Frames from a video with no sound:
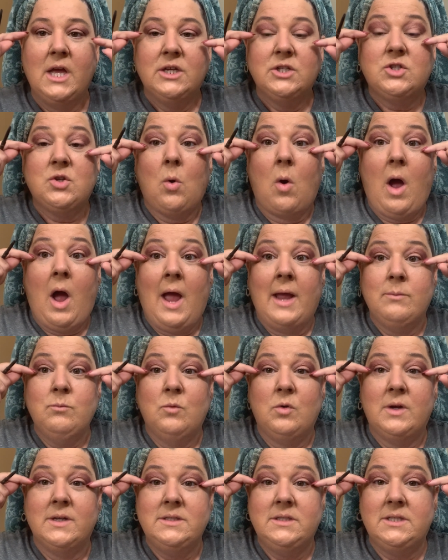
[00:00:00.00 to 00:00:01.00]
So I'm
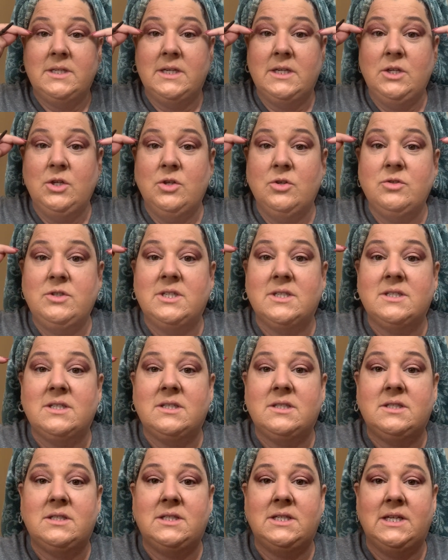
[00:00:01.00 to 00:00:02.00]
wanting you to
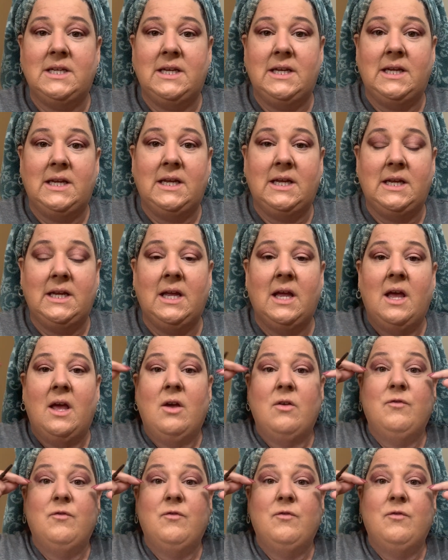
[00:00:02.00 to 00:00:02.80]
see